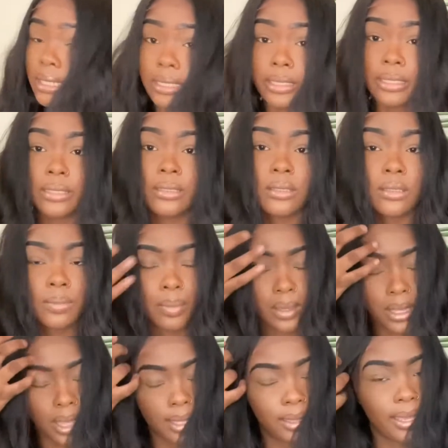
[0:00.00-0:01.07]
is, but
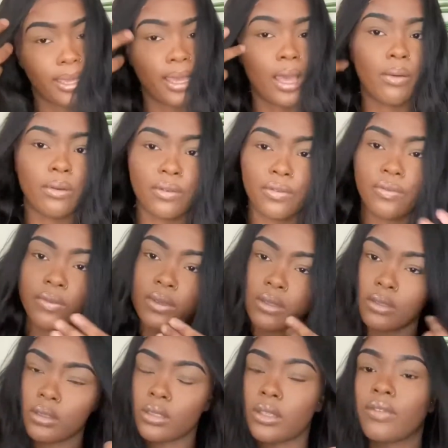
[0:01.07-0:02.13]
I like how it
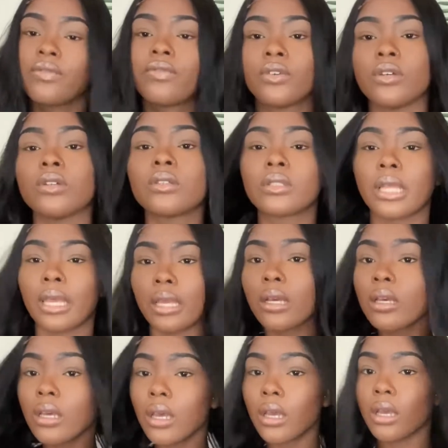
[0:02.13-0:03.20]
feels. It feels like
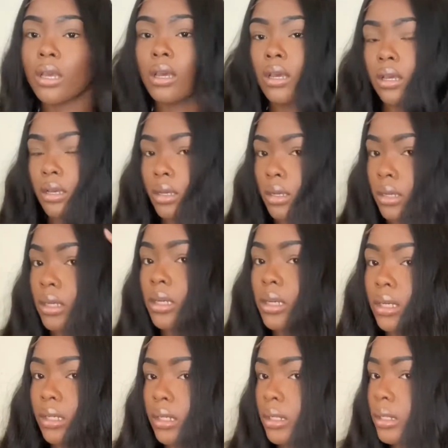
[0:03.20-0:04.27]
a
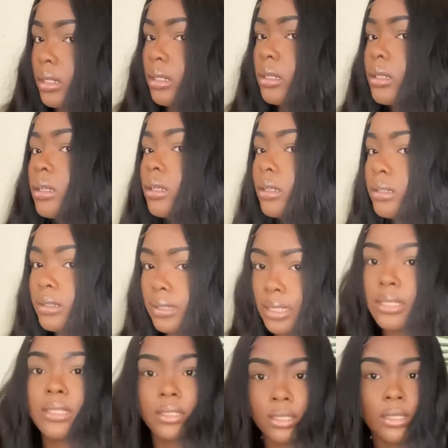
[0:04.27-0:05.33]
good
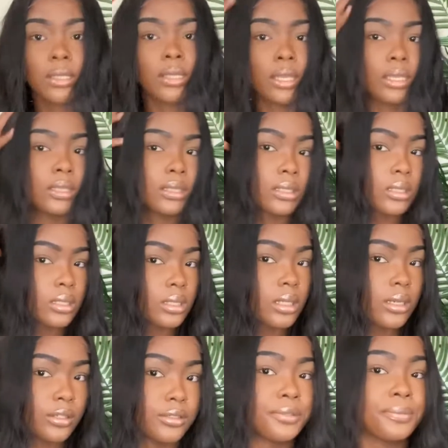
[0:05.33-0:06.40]
density. Like, this is good.